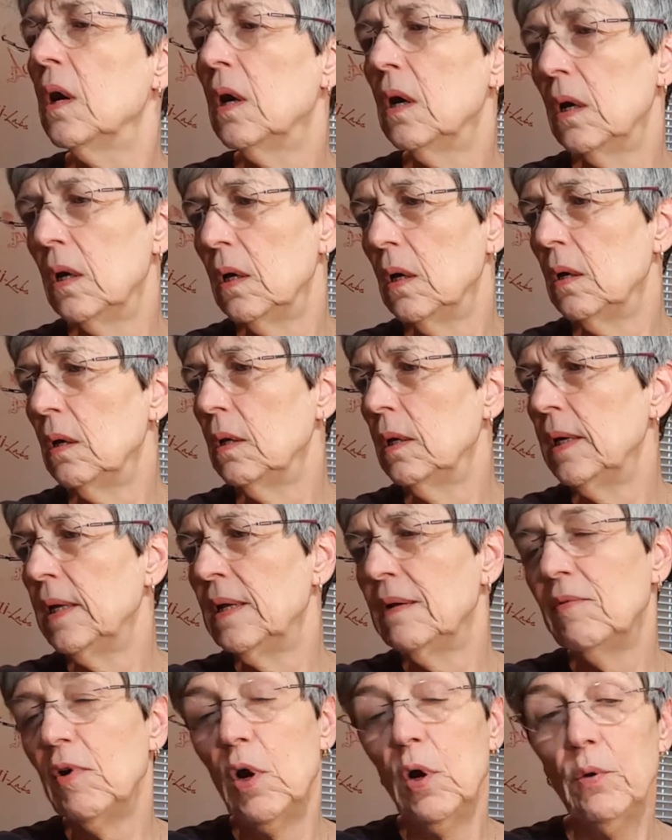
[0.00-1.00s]

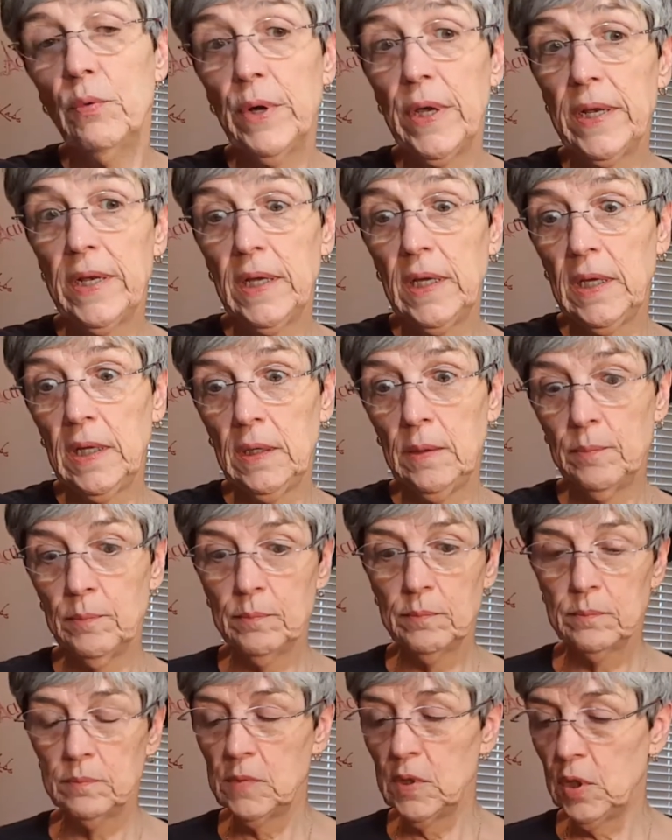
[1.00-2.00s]
And I've already,
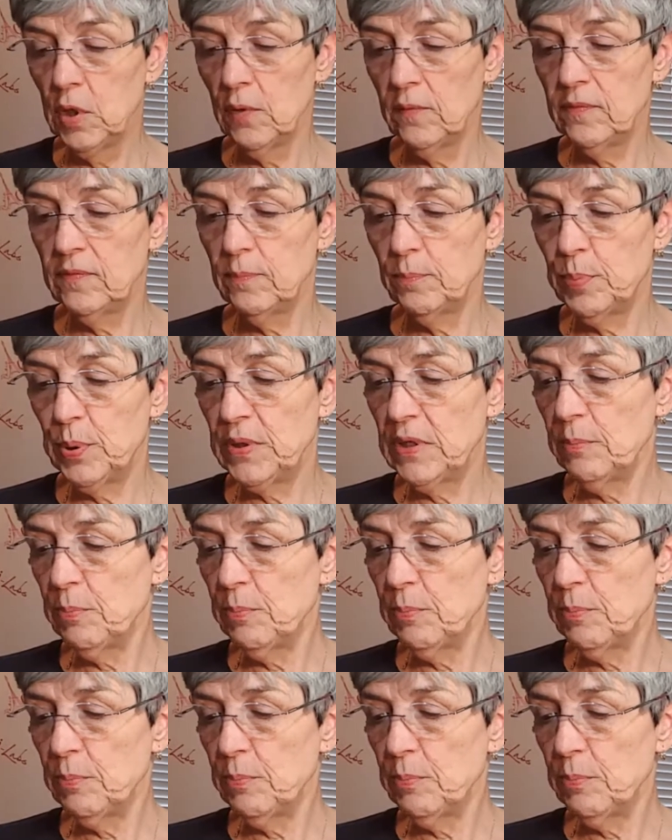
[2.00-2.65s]
put